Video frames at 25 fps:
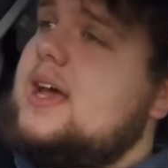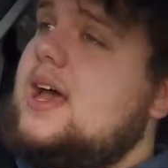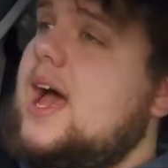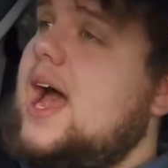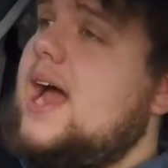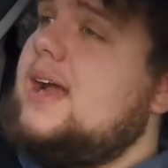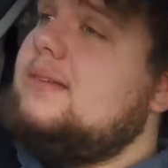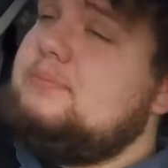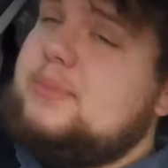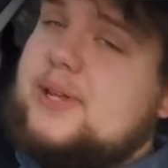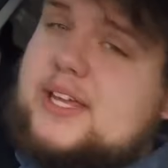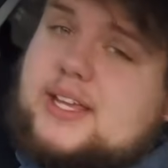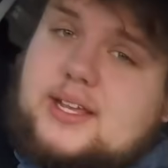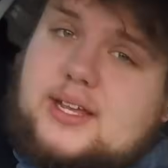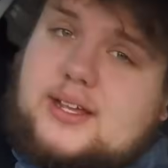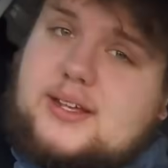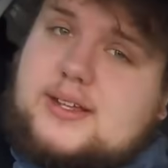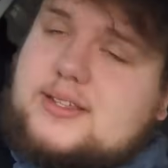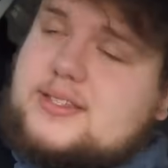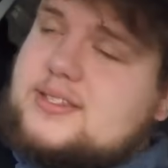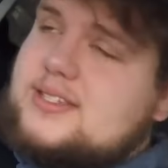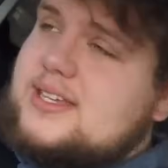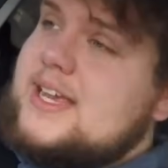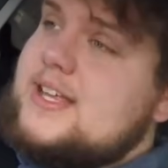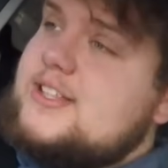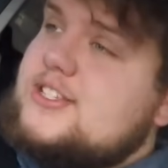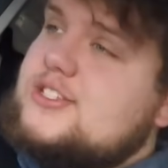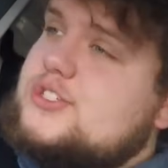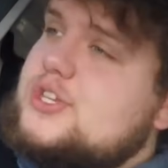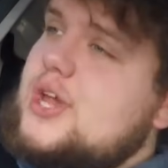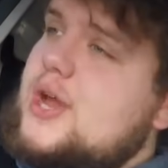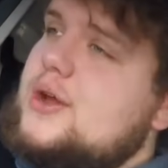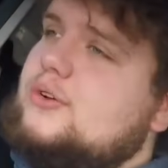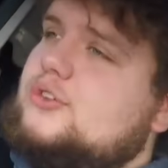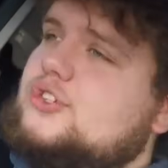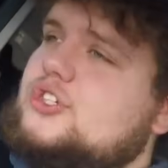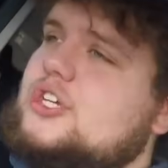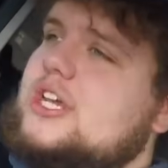And because it's
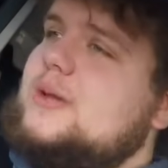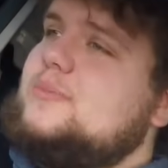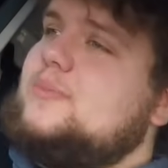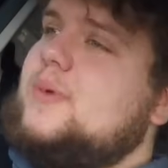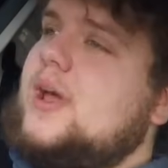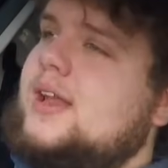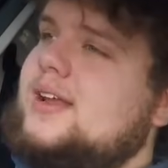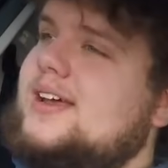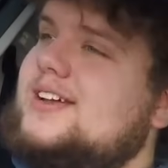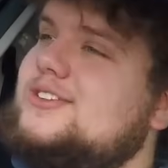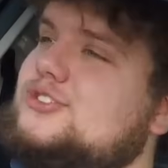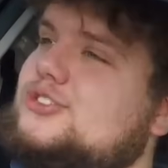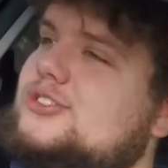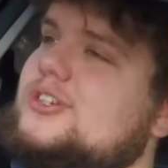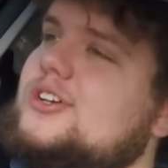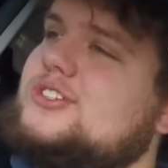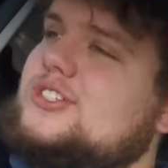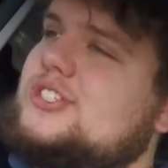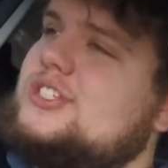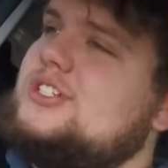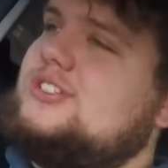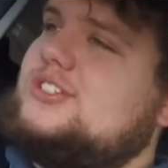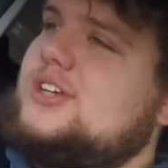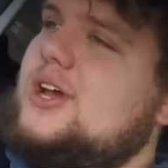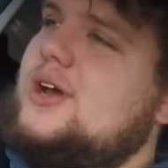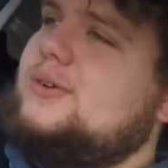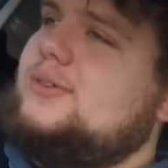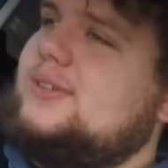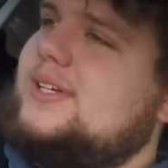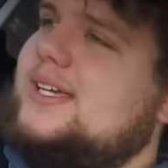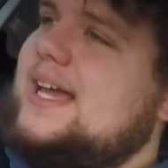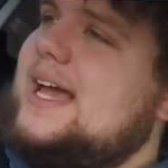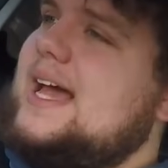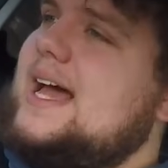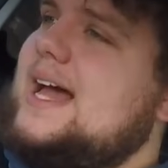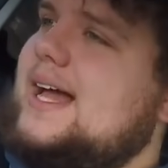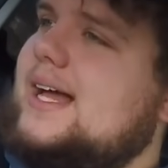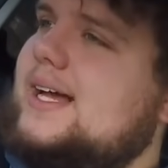so cheap and I just don't
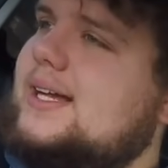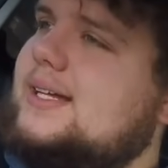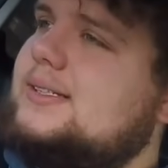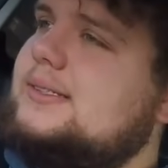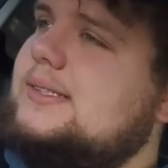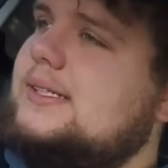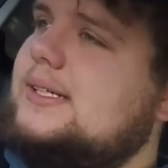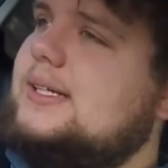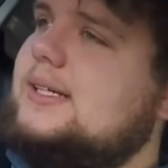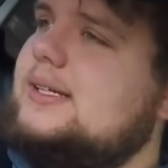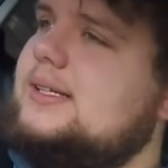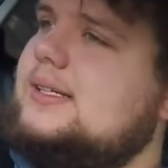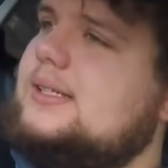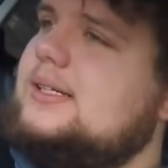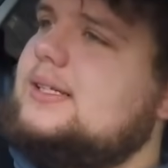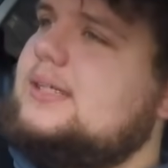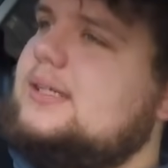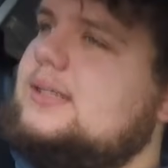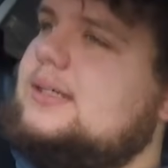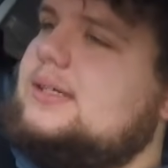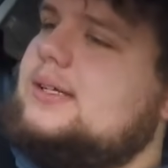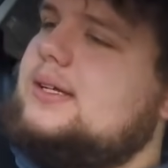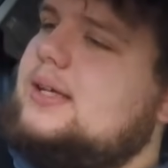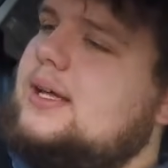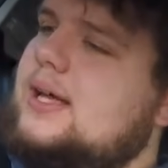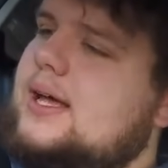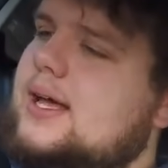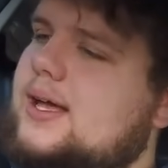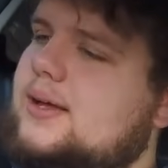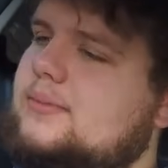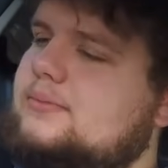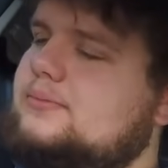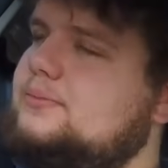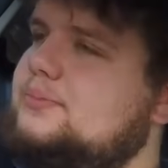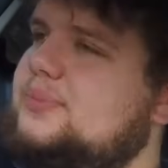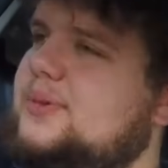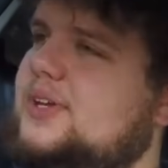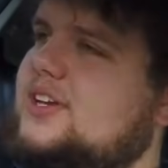care,
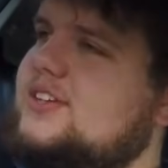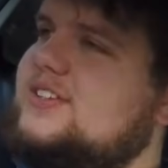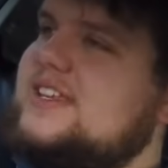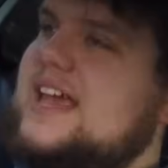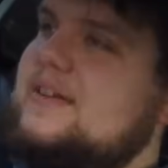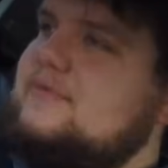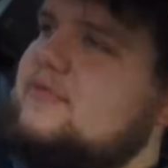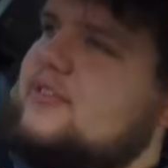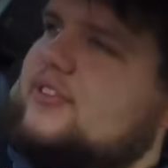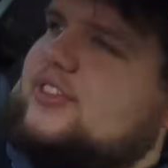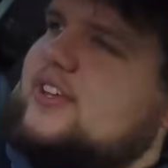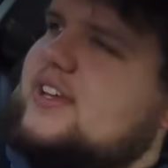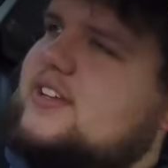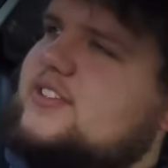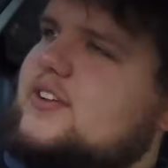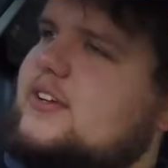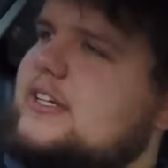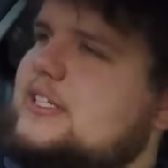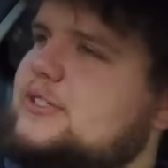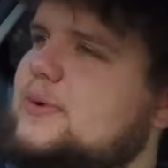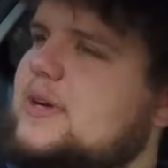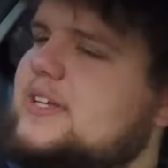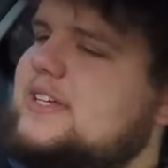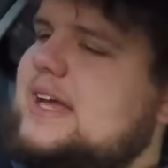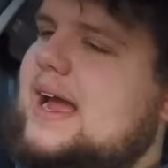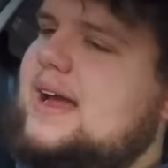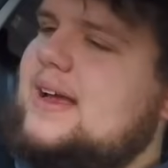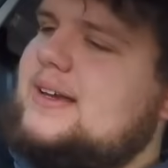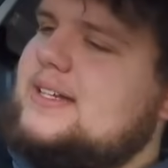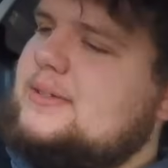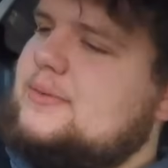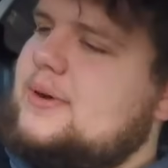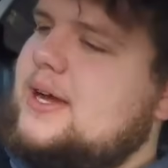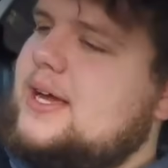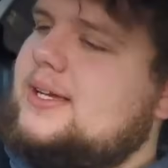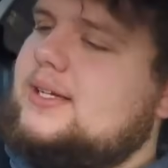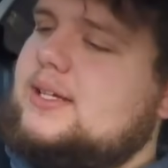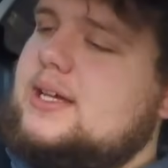because everything's on its way there
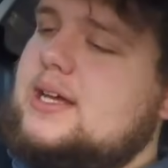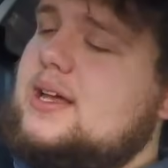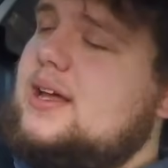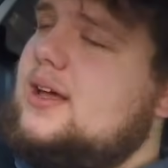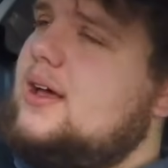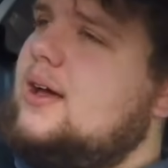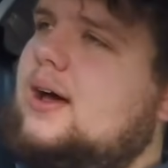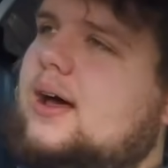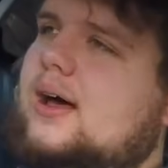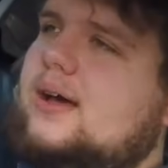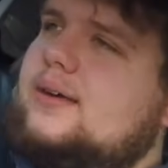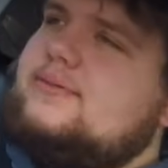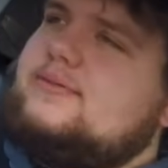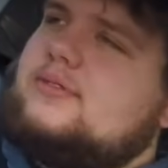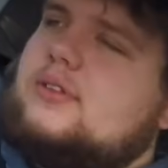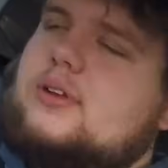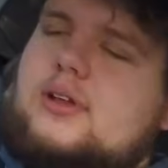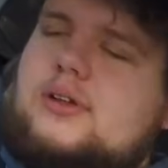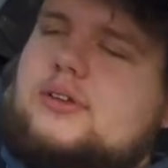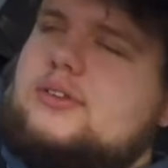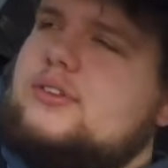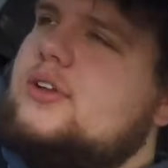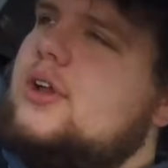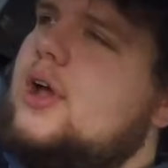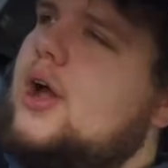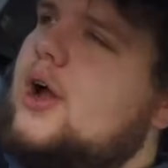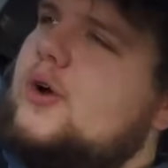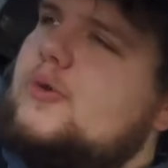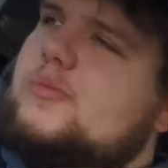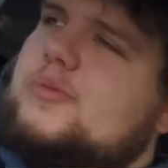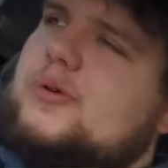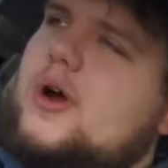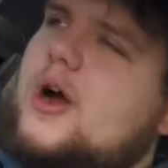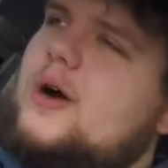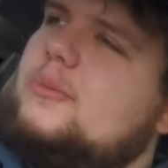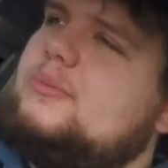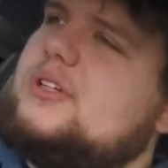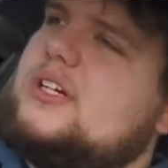anyway, I've got no
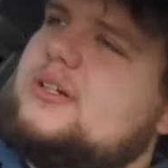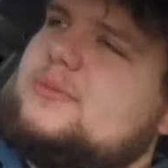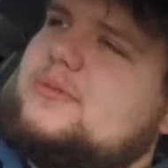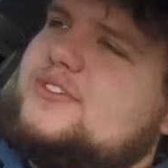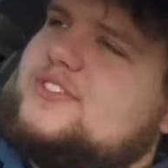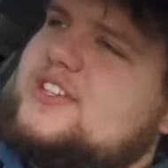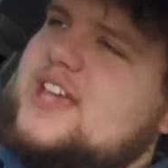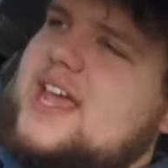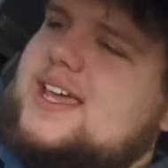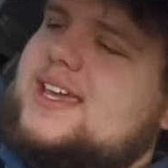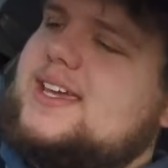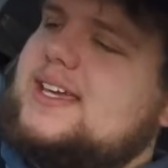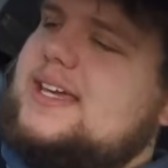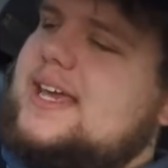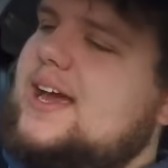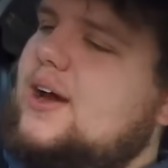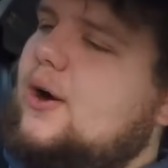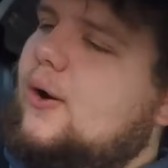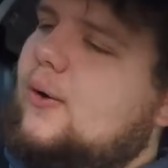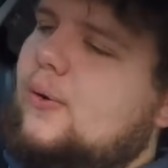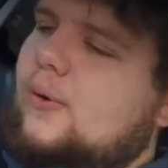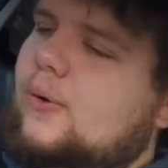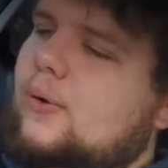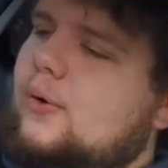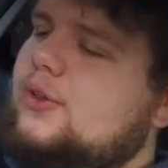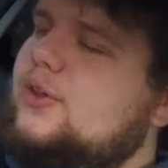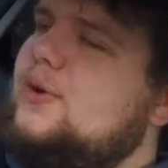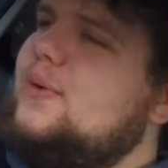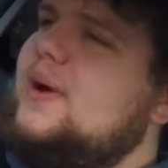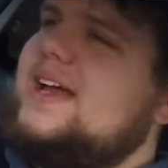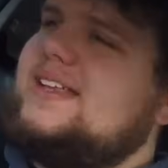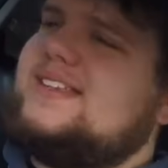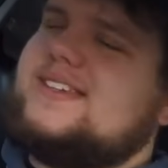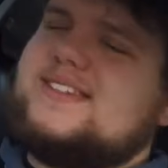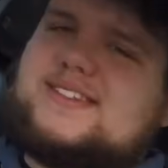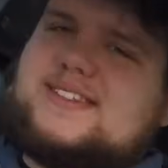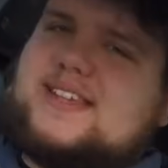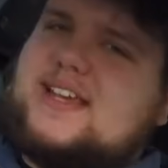problem with taking it all the way
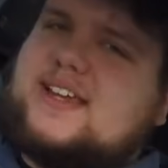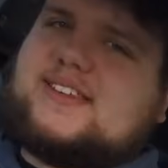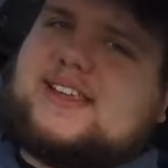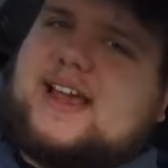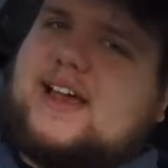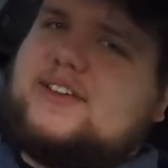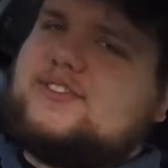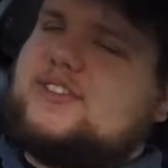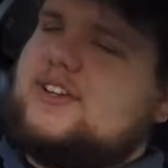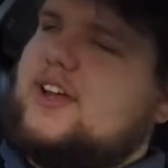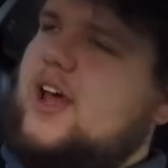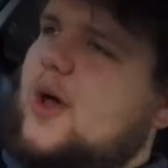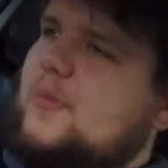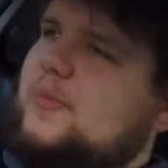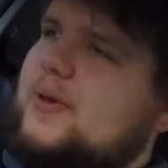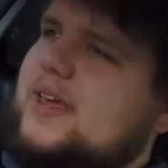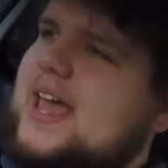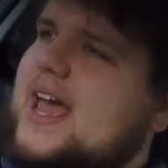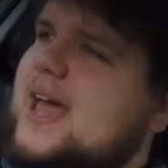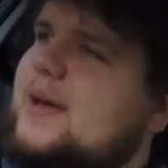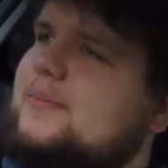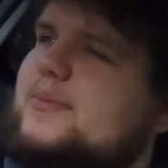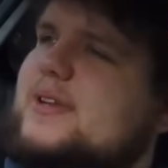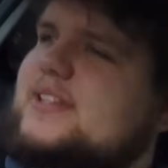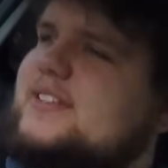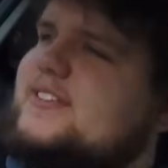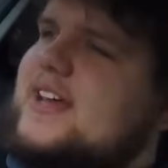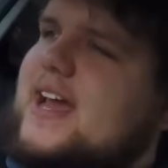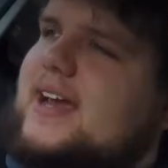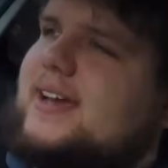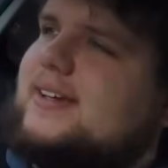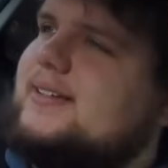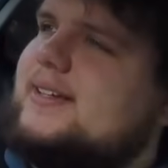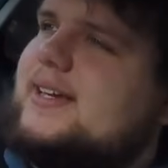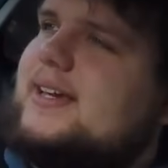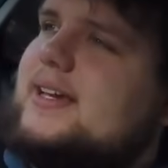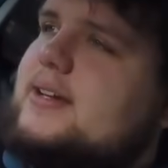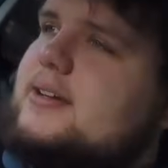to 6,000 RPM in
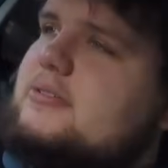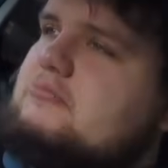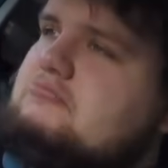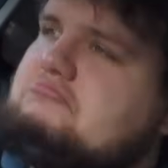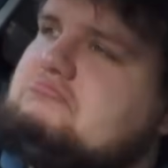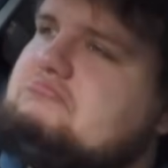second gear.